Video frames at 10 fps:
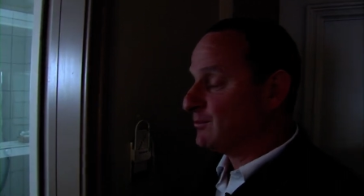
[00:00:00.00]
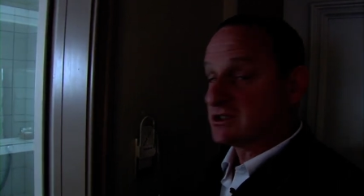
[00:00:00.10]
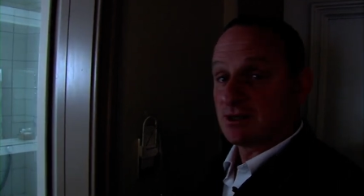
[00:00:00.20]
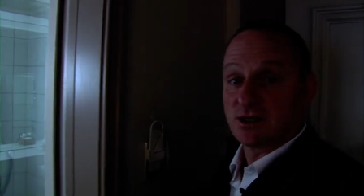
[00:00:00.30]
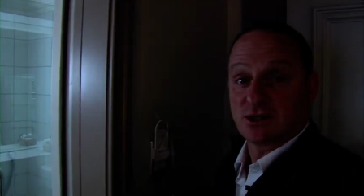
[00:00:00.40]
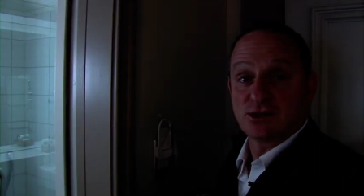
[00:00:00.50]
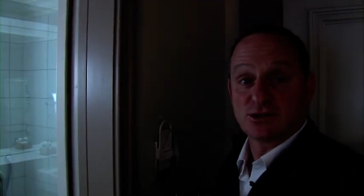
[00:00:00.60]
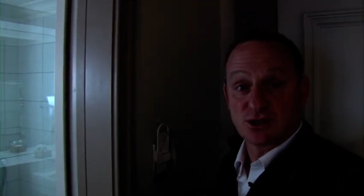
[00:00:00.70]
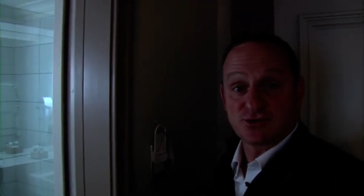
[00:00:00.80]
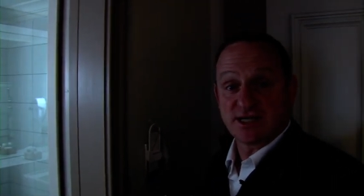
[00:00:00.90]
which I'm going to do
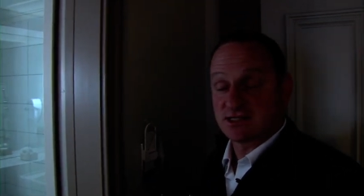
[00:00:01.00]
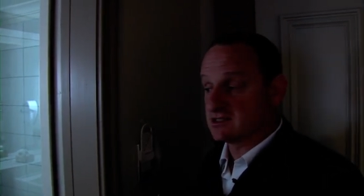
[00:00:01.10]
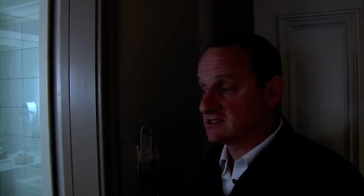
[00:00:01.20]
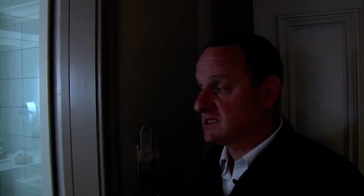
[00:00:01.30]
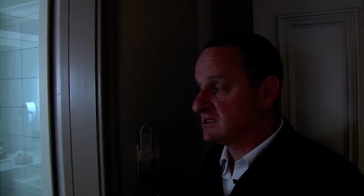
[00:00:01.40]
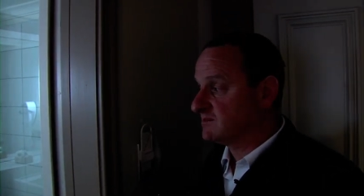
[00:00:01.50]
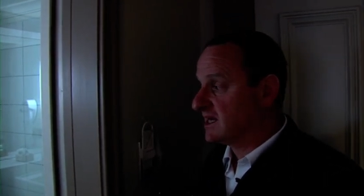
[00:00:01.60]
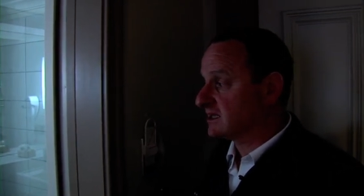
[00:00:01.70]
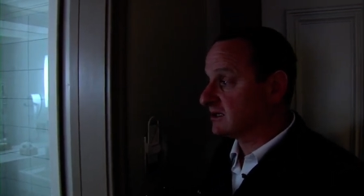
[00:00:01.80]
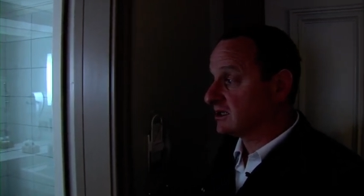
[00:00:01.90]
to dress the scene to
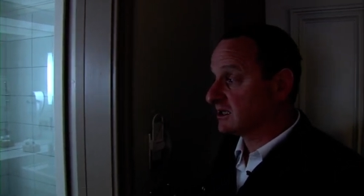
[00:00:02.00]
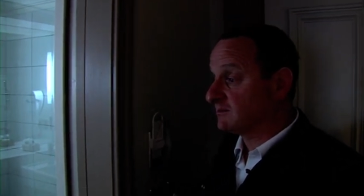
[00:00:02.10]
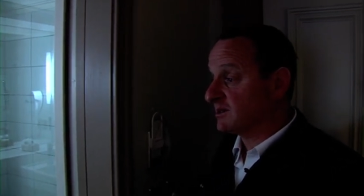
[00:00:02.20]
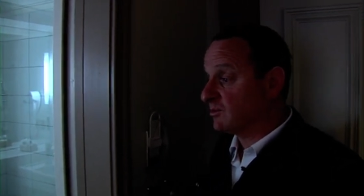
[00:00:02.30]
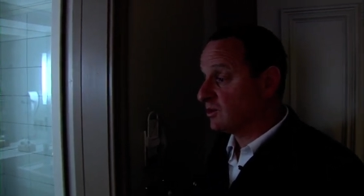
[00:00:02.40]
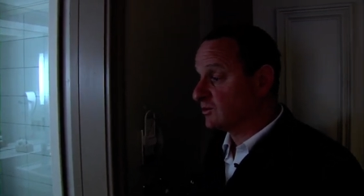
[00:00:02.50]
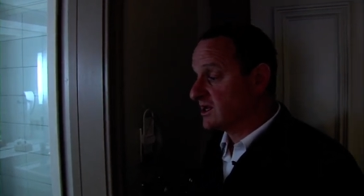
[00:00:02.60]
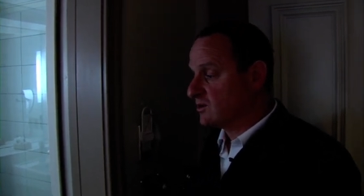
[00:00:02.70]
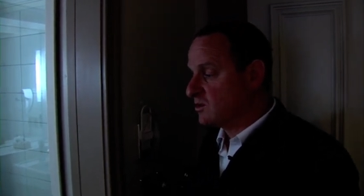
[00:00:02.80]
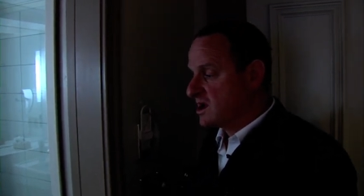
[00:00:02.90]
make it look a little bit more
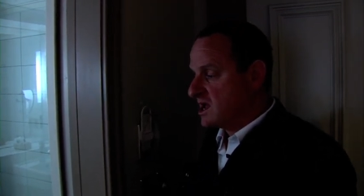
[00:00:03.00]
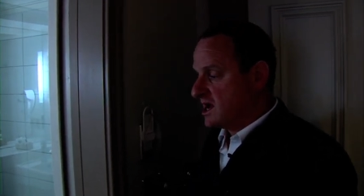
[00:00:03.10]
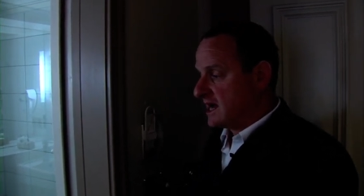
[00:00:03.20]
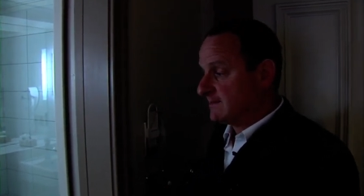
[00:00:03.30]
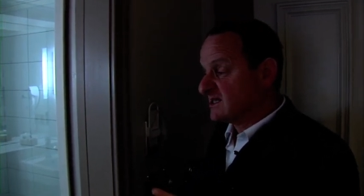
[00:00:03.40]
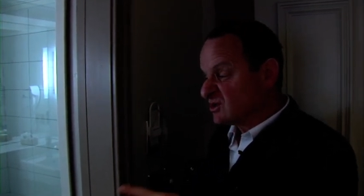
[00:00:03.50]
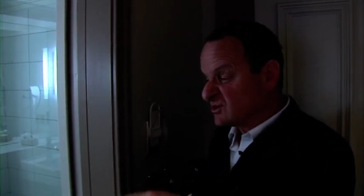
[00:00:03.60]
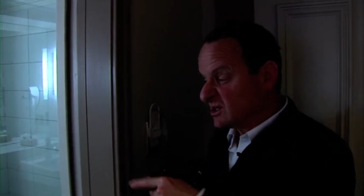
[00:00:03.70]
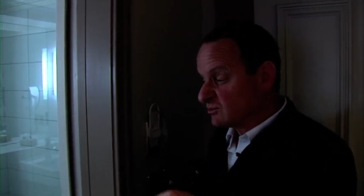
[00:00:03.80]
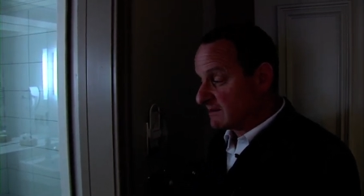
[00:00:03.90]
real. There's
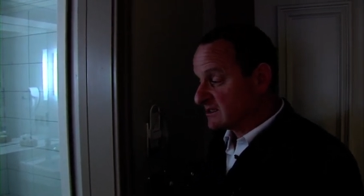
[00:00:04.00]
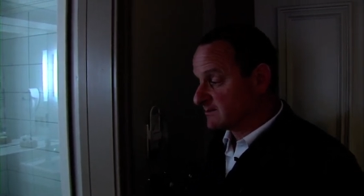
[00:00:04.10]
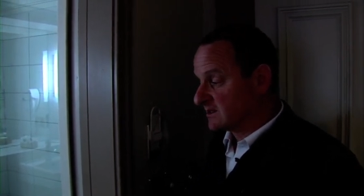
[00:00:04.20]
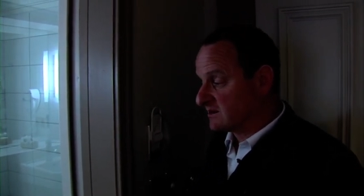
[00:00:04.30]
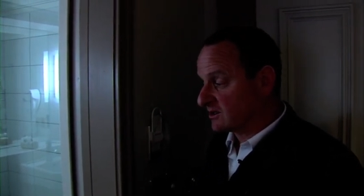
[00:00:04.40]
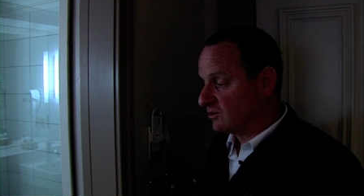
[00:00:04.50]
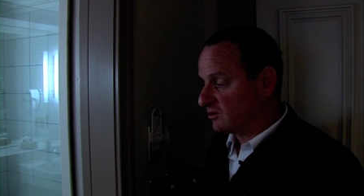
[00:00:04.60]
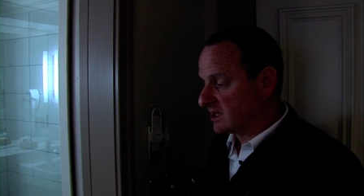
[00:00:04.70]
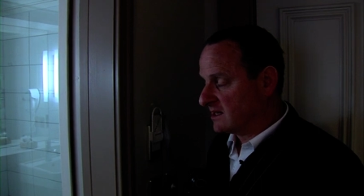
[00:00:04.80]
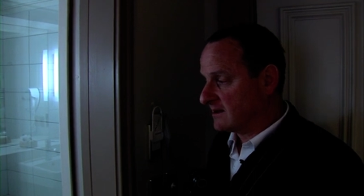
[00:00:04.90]
also a rubbish bin in the
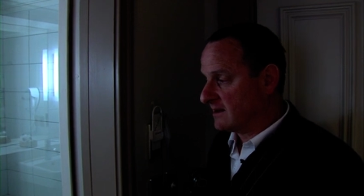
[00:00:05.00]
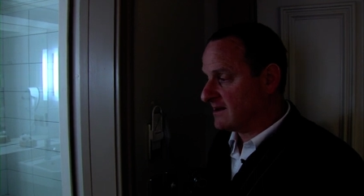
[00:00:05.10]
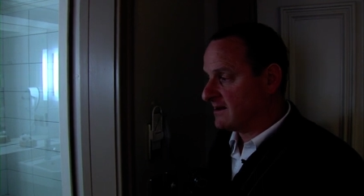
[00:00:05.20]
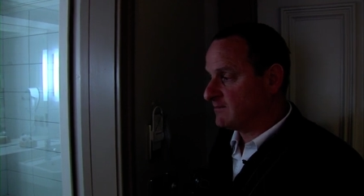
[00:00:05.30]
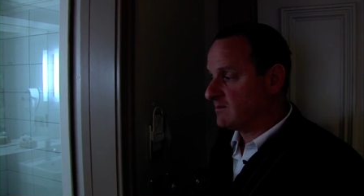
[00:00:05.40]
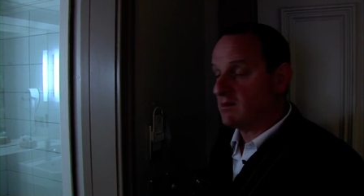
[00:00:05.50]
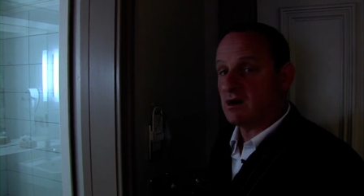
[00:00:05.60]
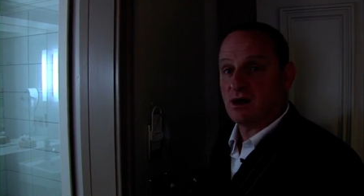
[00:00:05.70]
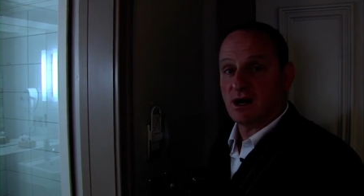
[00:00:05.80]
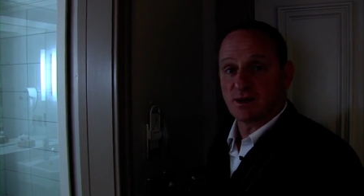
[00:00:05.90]
corner. I'm
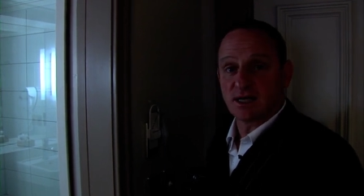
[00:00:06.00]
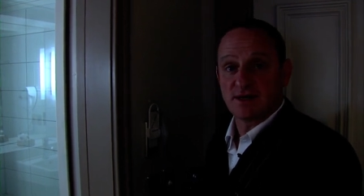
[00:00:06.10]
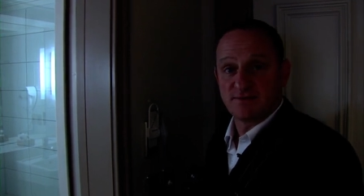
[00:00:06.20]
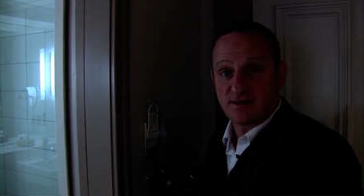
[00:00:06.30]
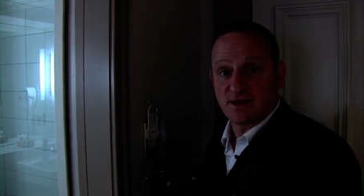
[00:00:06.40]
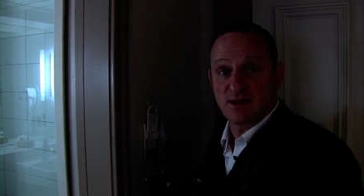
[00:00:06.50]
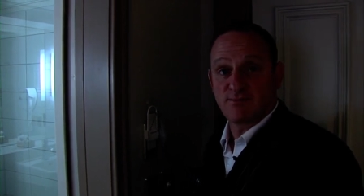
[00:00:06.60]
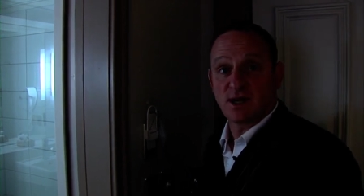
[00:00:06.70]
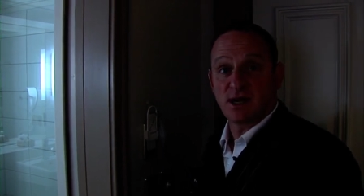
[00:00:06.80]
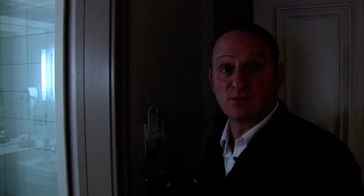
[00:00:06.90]
going to leave that there,
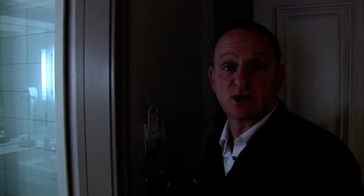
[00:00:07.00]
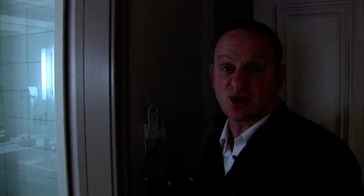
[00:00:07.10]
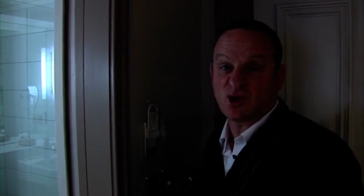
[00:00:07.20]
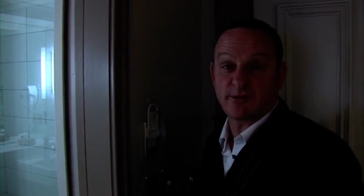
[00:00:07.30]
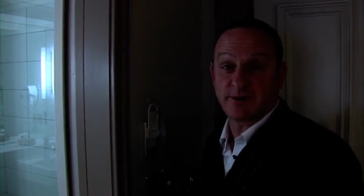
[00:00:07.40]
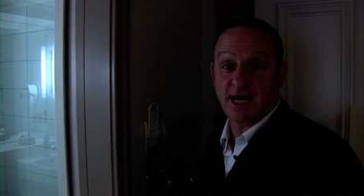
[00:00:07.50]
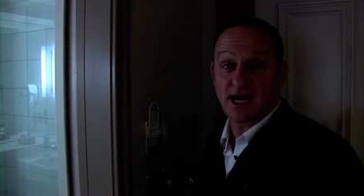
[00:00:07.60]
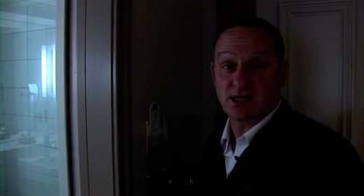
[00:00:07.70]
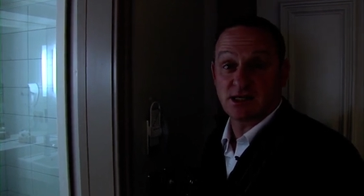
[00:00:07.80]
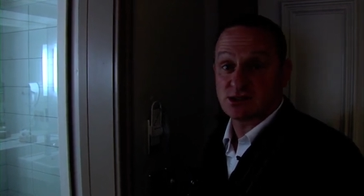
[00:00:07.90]
but I'm going to crop it
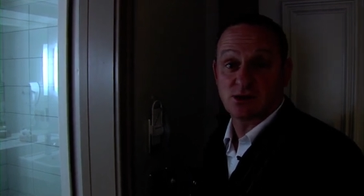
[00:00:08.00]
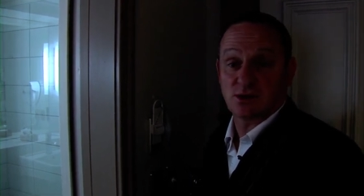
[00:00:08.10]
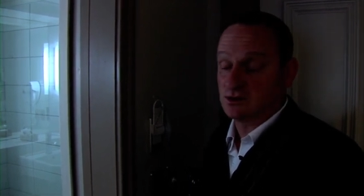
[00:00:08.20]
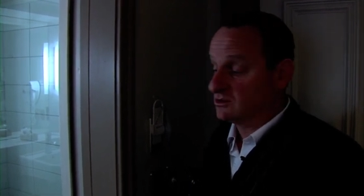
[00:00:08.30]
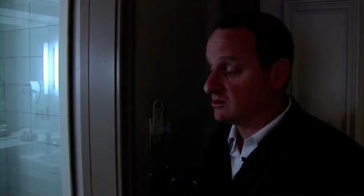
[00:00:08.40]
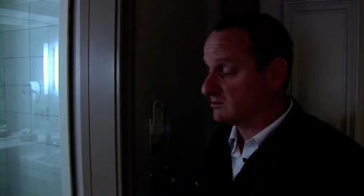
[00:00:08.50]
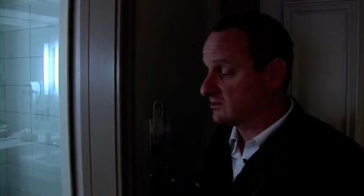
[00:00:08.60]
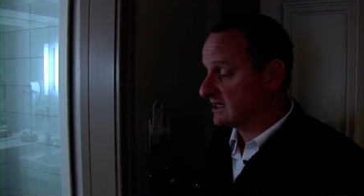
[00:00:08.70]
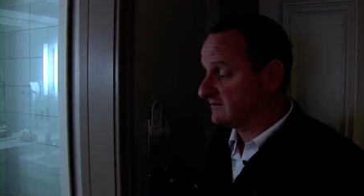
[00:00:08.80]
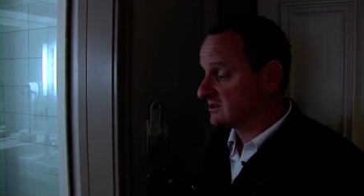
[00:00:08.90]
out. It's not
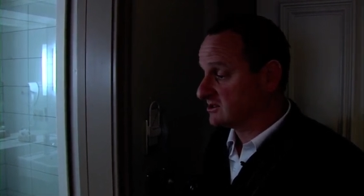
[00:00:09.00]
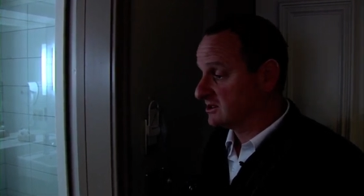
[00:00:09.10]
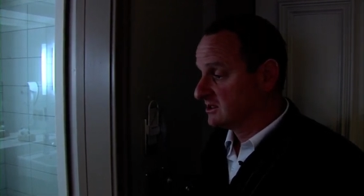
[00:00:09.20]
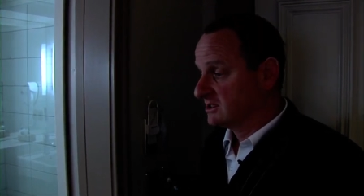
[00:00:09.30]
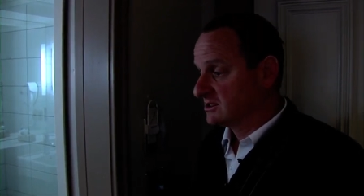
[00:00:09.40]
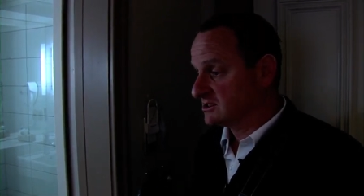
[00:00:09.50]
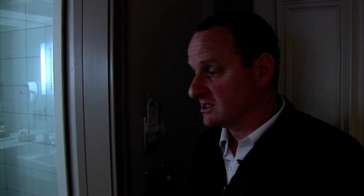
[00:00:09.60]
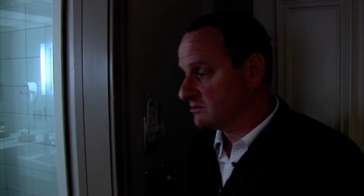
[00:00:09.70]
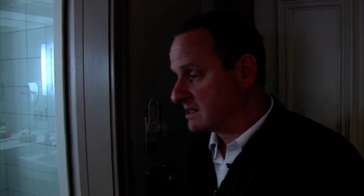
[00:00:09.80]
relevant. So